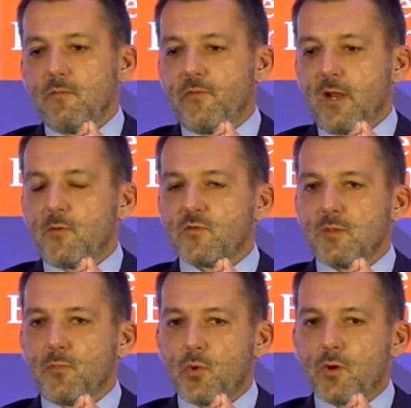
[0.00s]
frame of
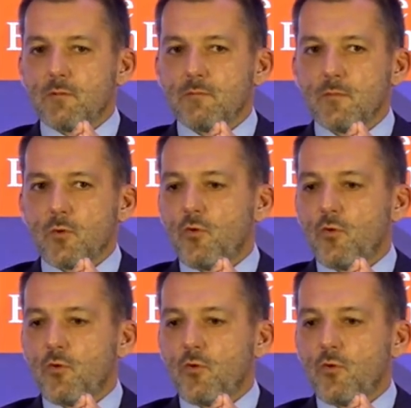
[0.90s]
support for